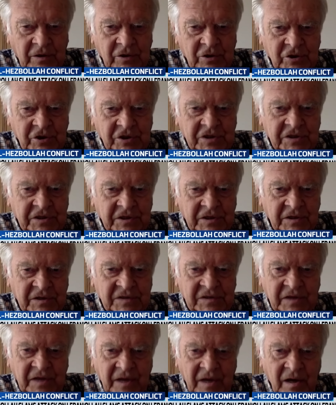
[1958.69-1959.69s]
and treated
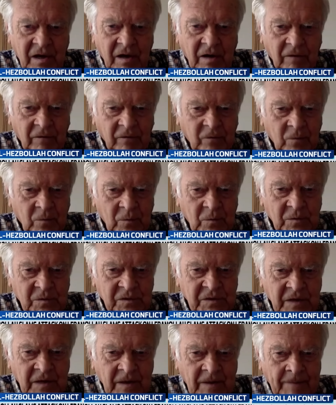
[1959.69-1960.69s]
as they are, of
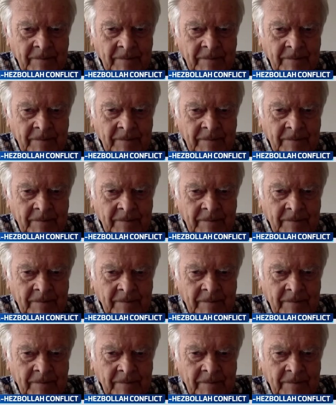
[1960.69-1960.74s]
course,